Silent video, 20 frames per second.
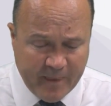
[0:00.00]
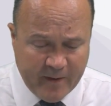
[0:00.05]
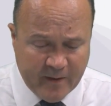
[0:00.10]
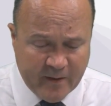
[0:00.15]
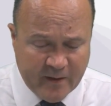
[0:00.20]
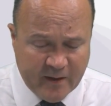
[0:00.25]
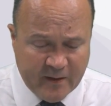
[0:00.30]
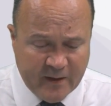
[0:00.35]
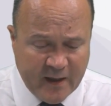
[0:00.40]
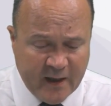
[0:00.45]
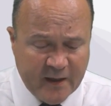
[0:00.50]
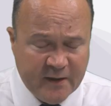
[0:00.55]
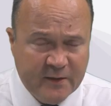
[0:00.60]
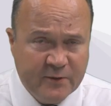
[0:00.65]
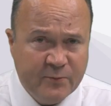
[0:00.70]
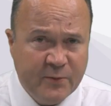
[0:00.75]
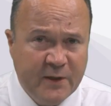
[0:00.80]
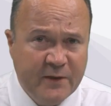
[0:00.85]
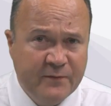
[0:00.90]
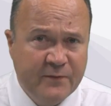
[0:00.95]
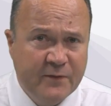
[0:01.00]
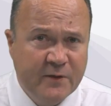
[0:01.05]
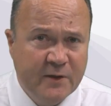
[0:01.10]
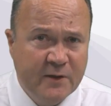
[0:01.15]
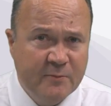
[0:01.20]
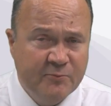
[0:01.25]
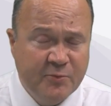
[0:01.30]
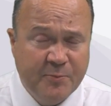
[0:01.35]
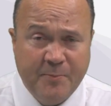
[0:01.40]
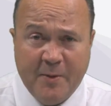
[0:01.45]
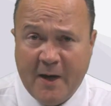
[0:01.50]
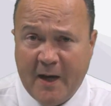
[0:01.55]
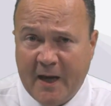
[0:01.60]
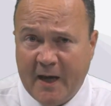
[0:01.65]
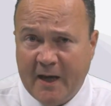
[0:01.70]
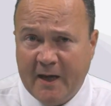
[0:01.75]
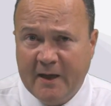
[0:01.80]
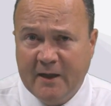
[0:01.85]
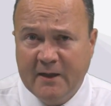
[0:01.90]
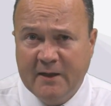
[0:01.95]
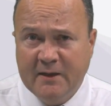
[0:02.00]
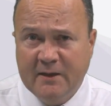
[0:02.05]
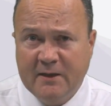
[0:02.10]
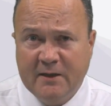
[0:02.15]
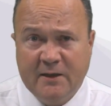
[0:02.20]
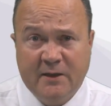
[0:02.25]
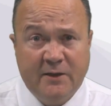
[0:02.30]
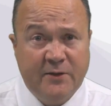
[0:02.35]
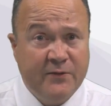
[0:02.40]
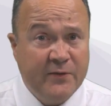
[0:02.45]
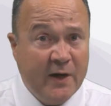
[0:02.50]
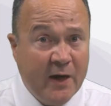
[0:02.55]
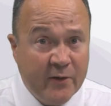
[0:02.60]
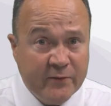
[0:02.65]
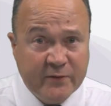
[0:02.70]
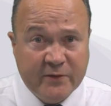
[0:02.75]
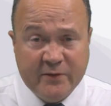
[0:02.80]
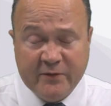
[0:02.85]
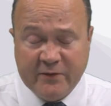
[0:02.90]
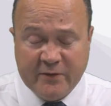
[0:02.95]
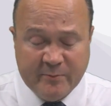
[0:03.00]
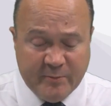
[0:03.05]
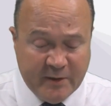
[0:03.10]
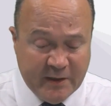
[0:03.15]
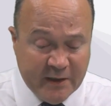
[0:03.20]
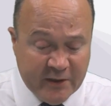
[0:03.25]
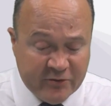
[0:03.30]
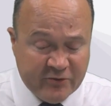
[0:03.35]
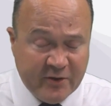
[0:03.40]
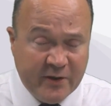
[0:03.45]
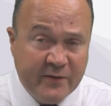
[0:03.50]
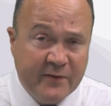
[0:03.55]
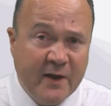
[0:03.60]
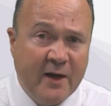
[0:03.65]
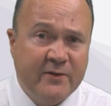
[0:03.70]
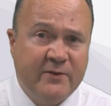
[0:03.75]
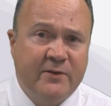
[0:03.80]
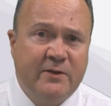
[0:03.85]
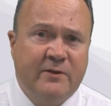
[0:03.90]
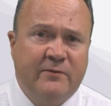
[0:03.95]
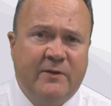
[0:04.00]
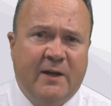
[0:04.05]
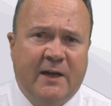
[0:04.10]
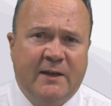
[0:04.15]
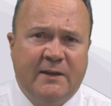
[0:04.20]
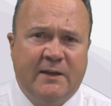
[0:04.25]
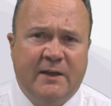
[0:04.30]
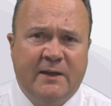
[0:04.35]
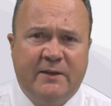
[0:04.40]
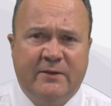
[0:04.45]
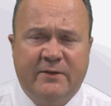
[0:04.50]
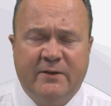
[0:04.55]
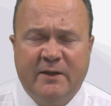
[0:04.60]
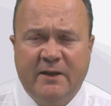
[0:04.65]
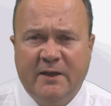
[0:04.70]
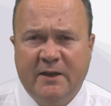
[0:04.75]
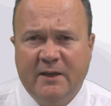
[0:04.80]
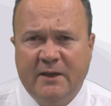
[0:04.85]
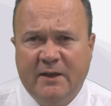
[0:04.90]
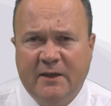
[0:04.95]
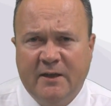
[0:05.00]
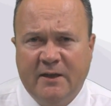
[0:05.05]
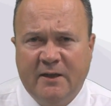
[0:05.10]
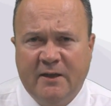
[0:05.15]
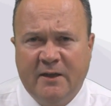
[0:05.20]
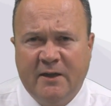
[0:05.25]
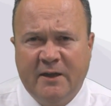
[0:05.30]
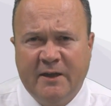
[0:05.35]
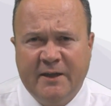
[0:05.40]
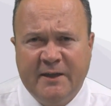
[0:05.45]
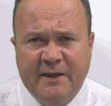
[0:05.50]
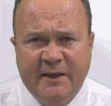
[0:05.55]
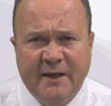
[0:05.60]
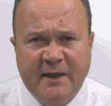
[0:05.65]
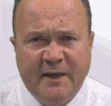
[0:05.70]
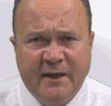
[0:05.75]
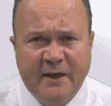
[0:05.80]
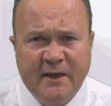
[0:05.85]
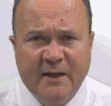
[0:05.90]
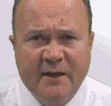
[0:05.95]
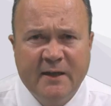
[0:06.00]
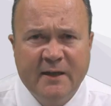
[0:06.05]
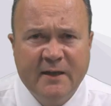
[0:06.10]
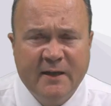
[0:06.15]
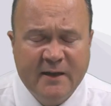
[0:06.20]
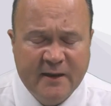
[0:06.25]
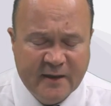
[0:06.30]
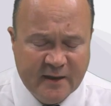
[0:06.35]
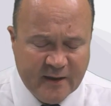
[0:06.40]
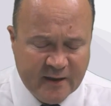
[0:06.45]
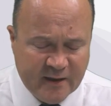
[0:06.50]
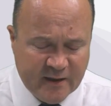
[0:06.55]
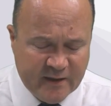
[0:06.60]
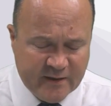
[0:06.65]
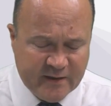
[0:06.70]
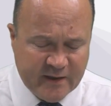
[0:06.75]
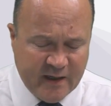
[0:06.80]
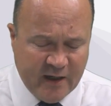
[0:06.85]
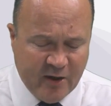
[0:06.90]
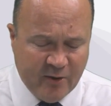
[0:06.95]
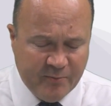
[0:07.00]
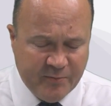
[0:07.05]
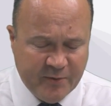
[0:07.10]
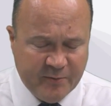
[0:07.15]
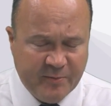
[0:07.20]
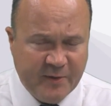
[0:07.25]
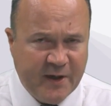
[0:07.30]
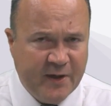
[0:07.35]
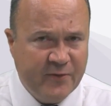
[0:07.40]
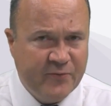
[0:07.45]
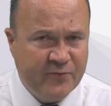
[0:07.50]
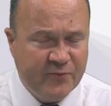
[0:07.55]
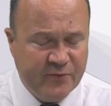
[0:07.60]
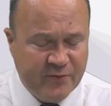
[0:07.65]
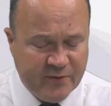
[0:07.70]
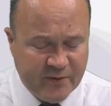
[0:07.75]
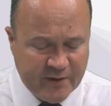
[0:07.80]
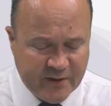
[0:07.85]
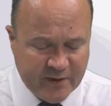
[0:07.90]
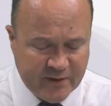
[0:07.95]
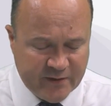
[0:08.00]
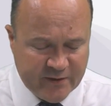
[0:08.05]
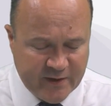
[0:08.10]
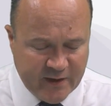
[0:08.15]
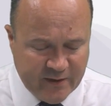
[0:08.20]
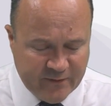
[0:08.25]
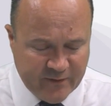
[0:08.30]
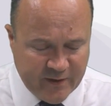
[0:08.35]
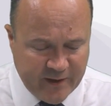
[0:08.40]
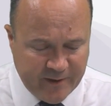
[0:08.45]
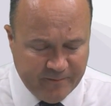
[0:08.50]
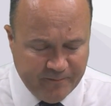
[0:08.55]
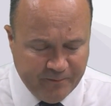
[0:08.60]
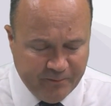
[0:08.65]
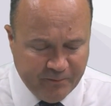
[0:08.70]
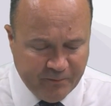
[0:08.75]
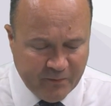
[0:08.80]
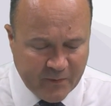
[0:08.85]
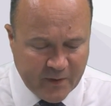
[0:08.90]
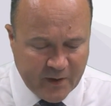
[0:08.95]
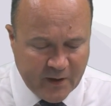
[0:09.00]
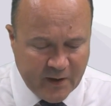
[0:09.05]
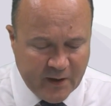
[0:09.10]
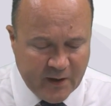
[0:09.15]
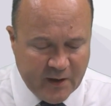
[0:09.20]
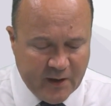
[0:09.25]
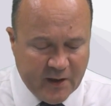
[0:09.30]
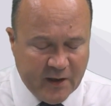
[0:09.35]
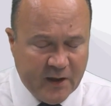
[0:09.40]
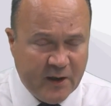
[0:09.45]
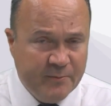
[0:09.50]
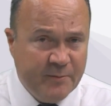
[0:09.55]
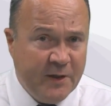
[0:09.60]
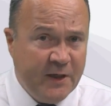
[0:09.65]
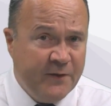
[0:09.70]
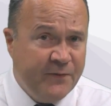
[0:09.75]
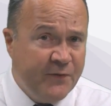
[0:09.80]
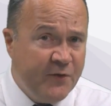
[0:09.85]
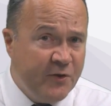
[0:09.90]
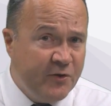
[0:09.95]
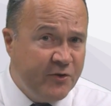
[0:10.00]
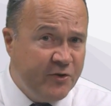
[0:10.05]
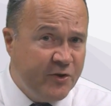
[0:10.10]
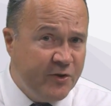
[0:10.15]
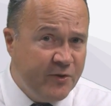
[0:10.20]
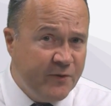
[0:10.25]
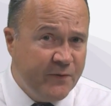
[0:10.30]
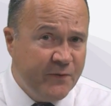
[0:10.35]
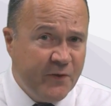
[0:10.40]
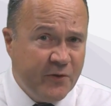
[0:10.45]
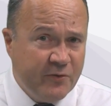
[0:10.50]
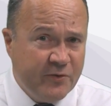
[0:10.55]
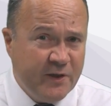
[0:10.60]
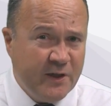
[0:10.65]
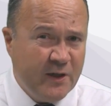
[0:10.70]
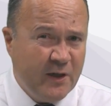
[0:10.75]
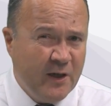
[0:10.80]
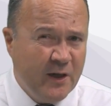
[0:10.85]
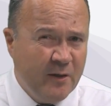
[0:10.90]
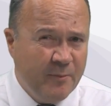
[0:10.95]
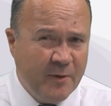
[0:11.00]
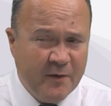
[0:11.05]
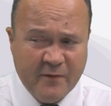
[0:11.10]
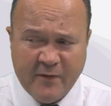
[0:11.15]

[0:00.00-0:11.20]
And we've prepared thousands, I mean literally thousands of candidates a year to help them get through CFA. If you do feel you need a little bit